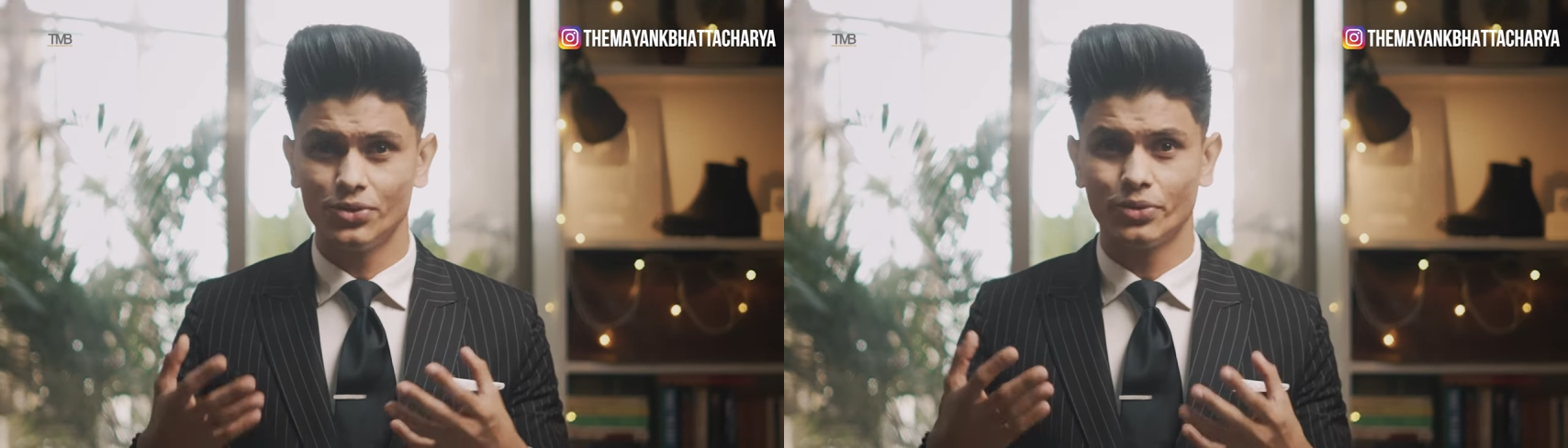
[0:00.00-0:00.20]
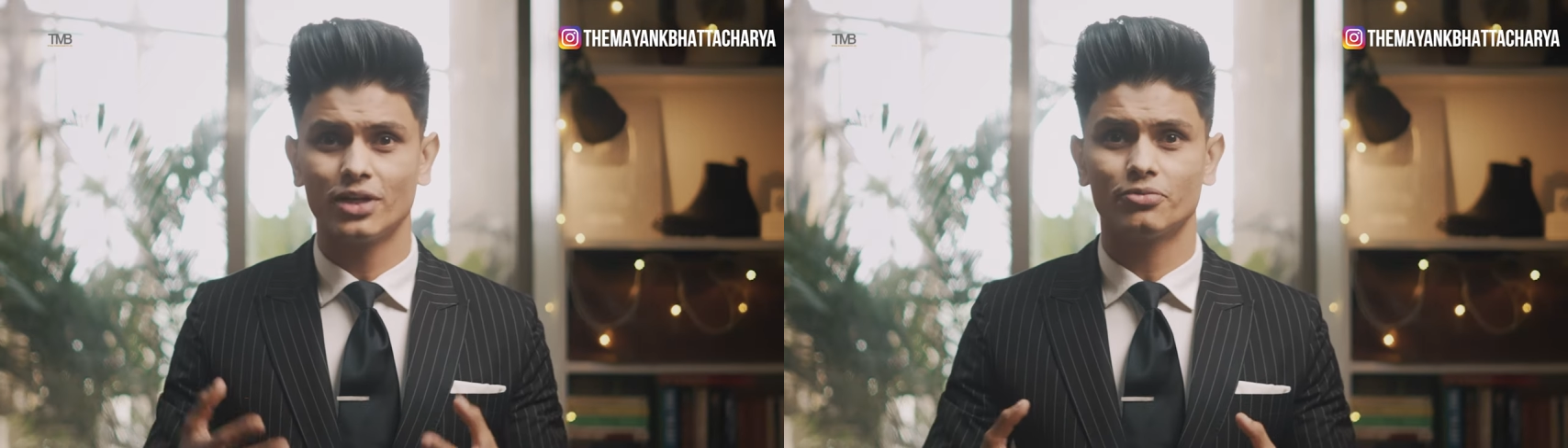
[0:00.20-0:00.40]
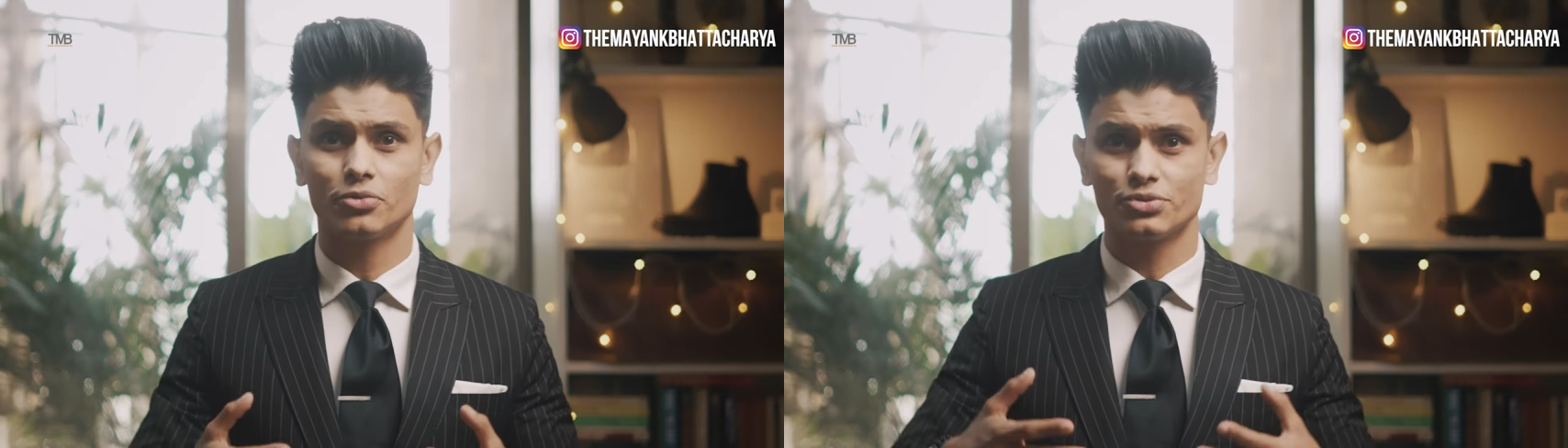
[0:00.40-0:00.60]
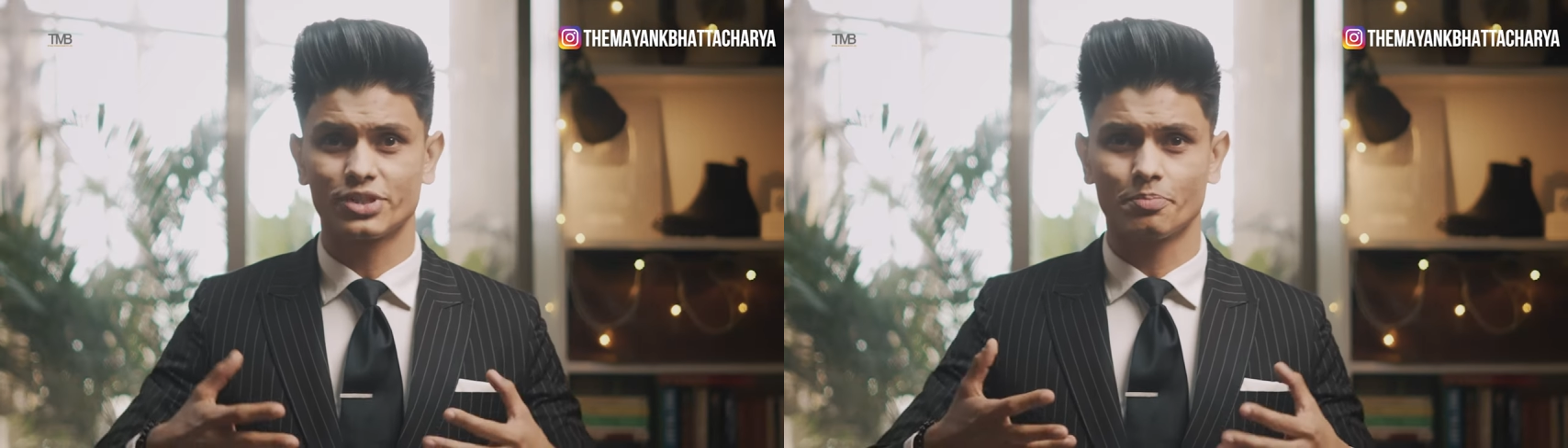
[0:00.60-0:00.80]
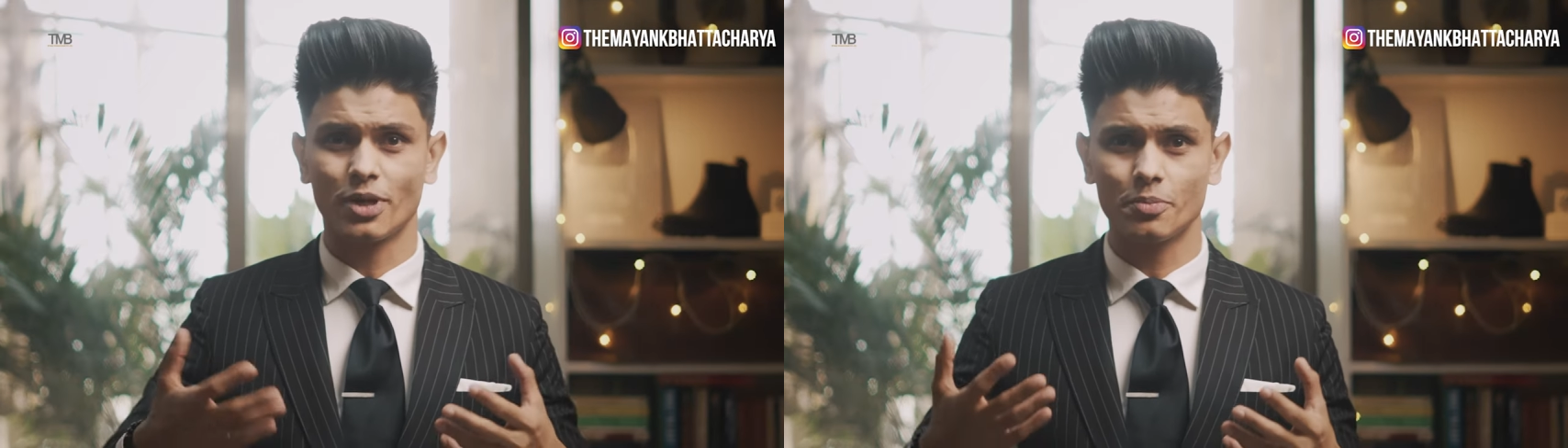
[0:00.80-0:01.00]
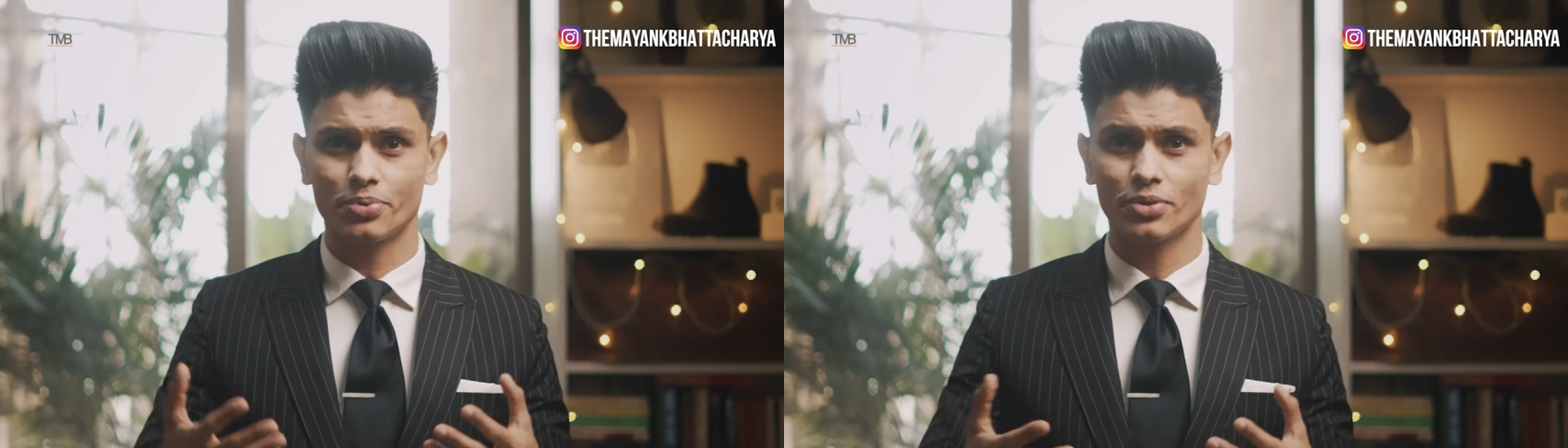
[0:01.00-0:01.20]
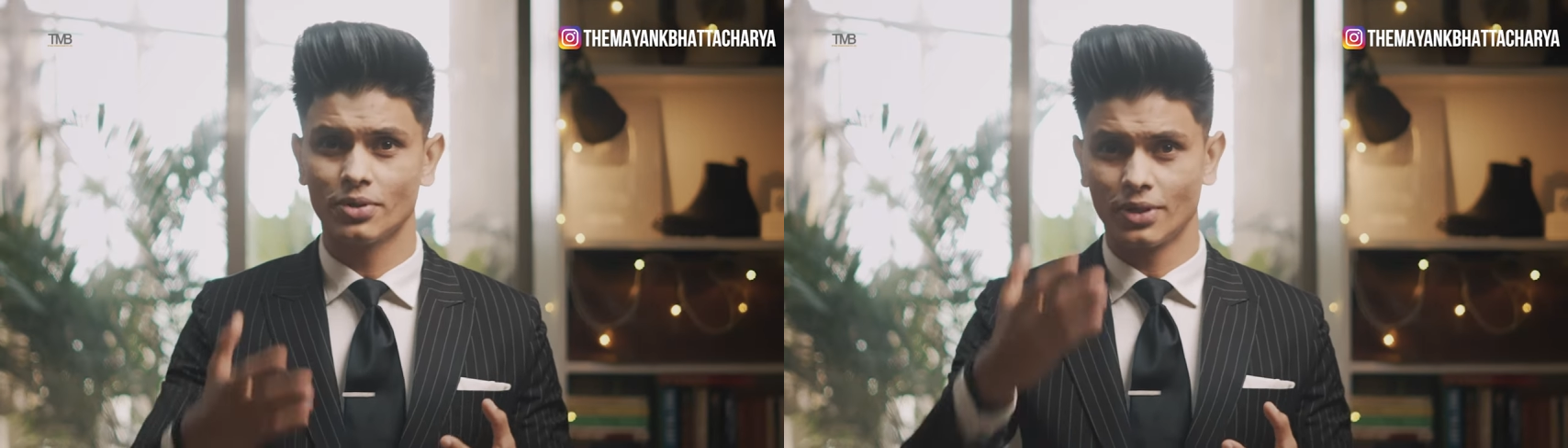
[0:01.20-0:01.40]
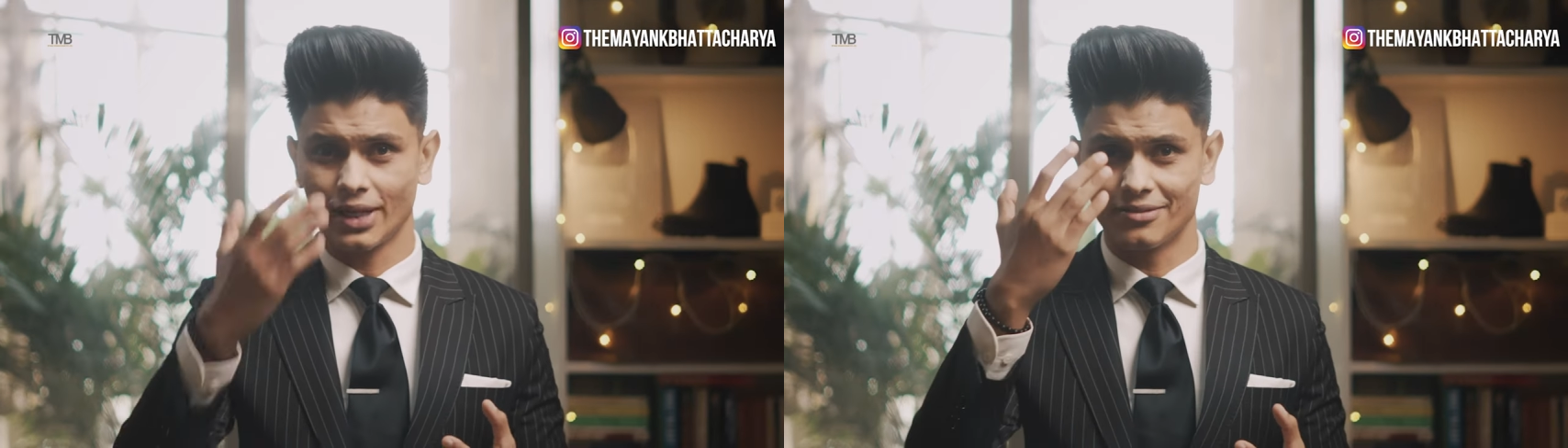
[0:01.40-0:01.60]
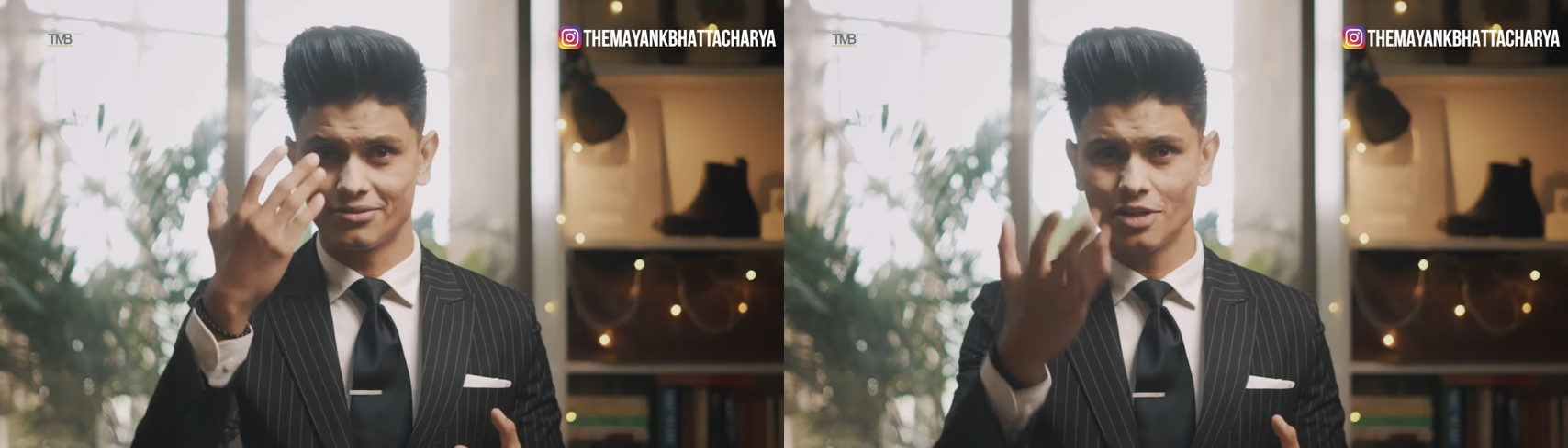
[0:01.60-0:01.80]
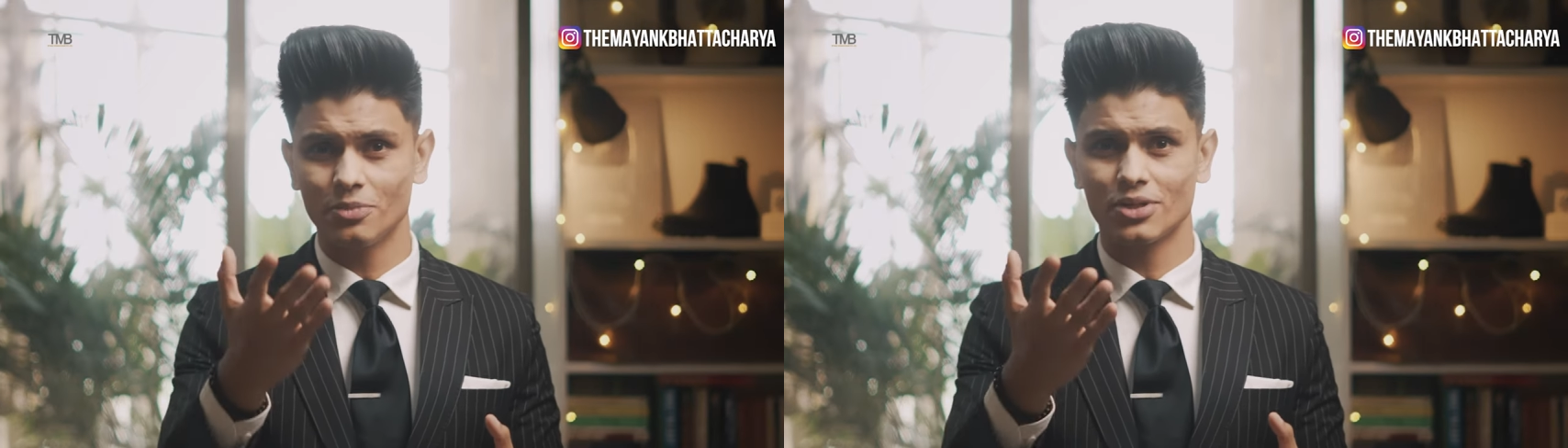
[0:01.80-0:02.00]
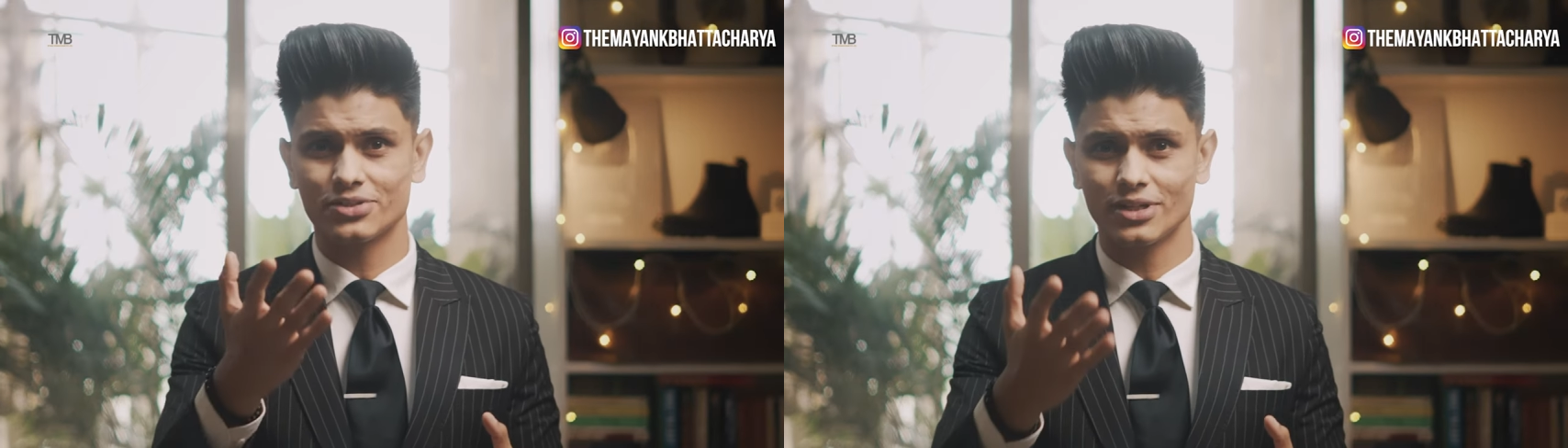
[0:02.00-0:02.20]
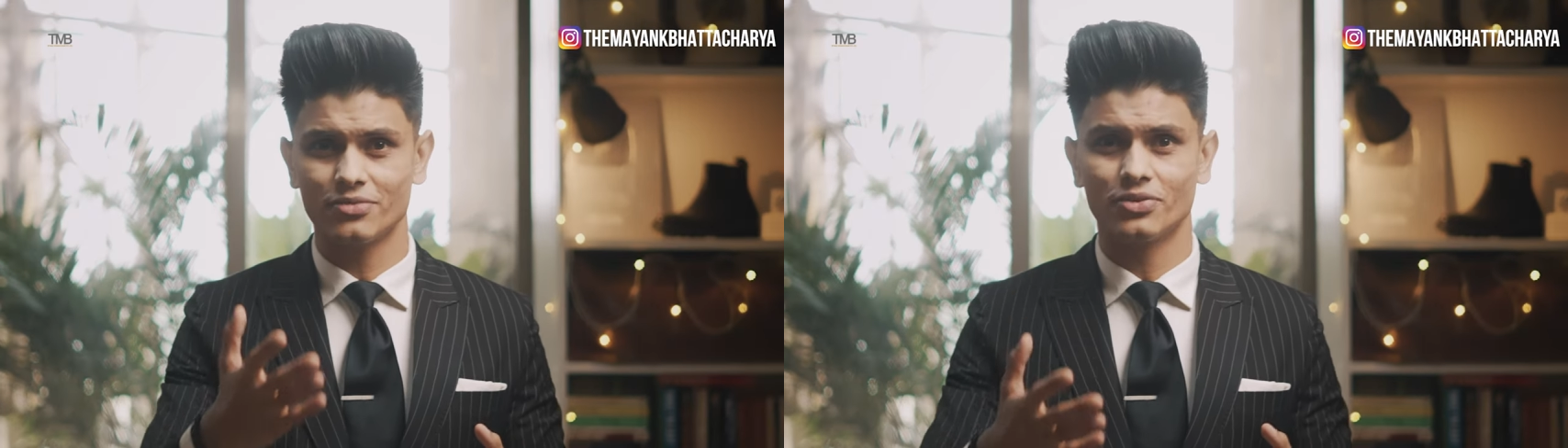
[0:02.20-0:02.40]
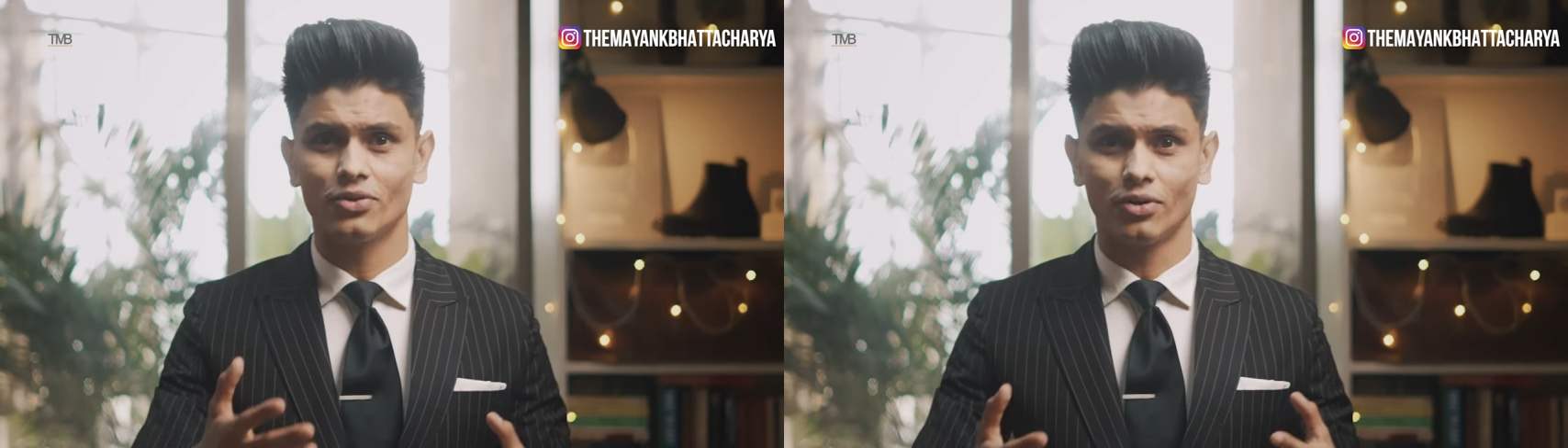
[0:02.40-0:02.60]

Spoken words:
you have to step up and film yourself,